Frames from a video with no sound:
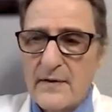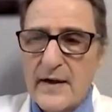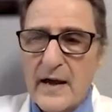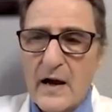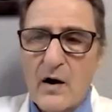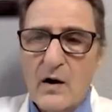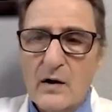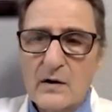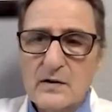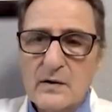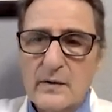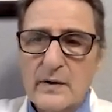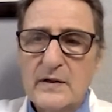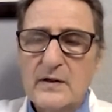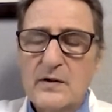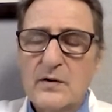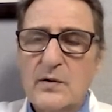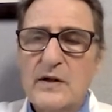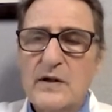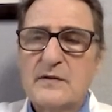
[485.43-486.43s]
they also
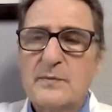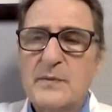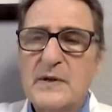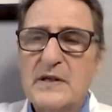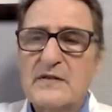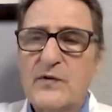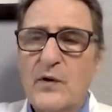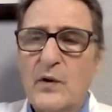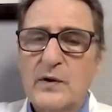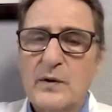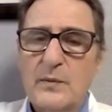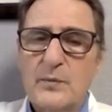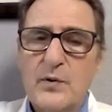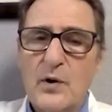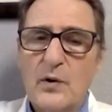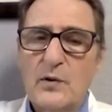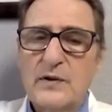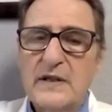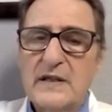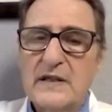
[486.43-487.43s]
increase misfolded
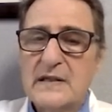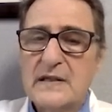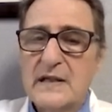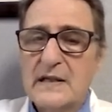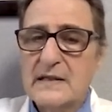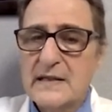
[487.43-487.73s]
proteins